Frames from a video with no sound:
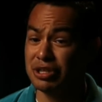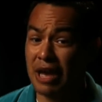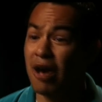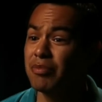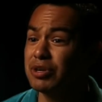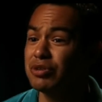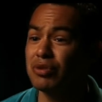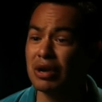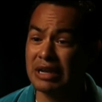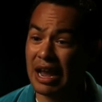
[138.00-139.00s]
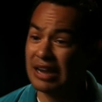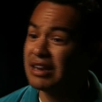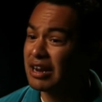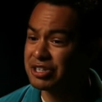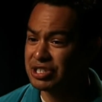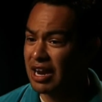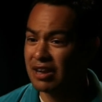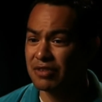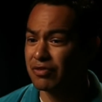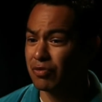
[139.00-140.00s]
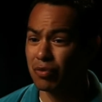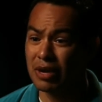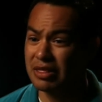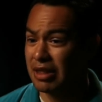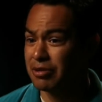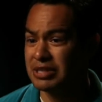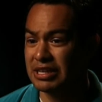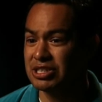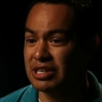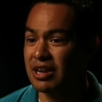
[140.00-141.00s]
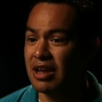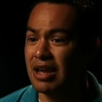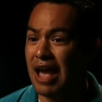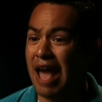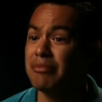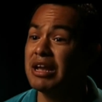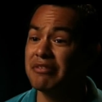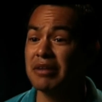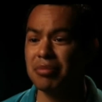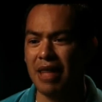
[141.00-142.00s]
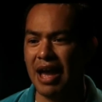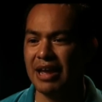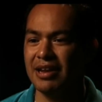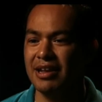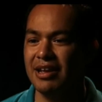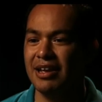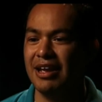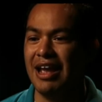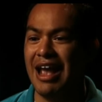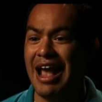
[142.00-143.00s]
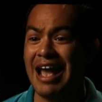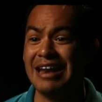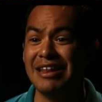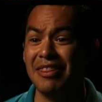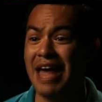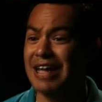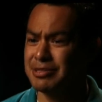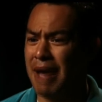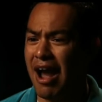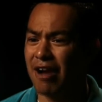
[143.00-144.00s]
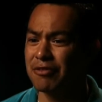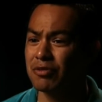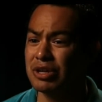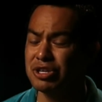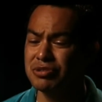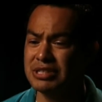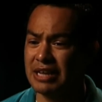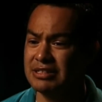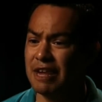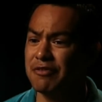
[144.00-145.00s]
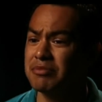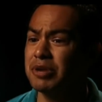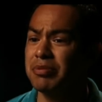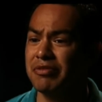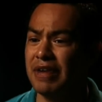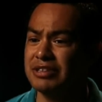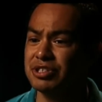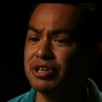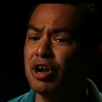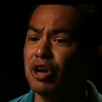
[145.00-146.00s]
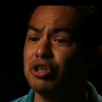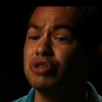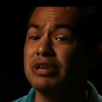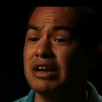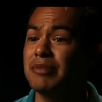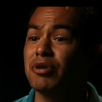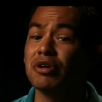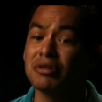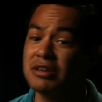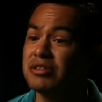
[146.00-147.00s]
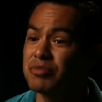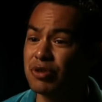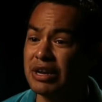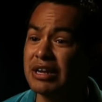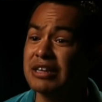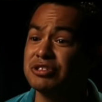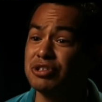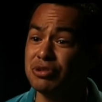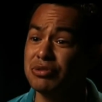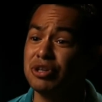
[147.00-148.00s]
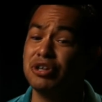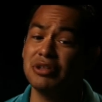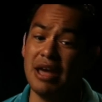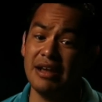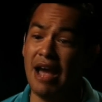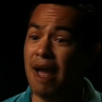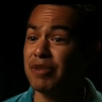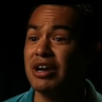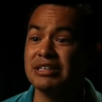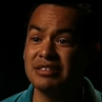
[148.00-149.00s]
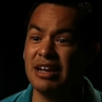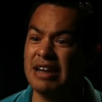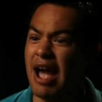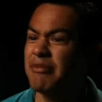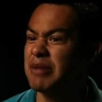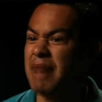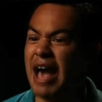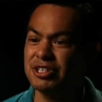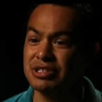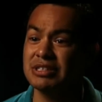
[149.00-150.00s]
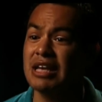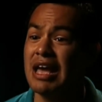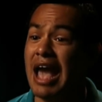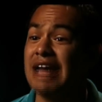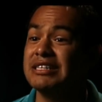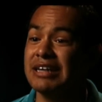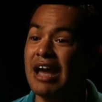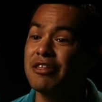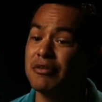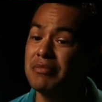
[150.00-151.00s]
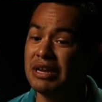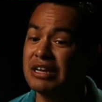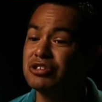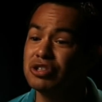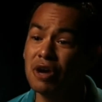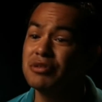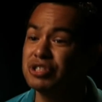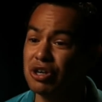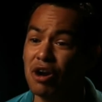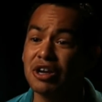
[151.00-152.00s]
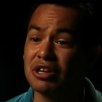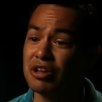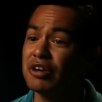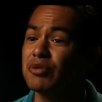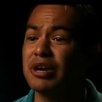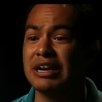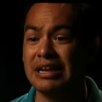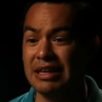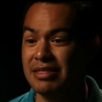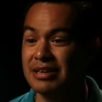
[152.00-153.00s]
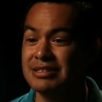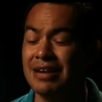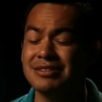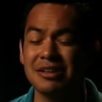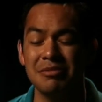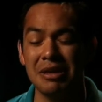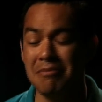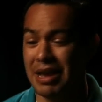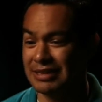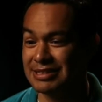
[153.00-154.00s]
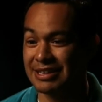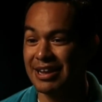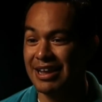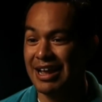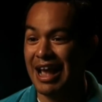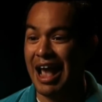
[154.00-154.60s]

to help you gain an understanding of what they were teaching and be able to apply it. And that's powerful. When you sense that from your professor, you get up early in the morning because you're like, I'm going to study, I'm going to master this, and together me and so are going to learn. We're going to get this, and it's going to be amazing.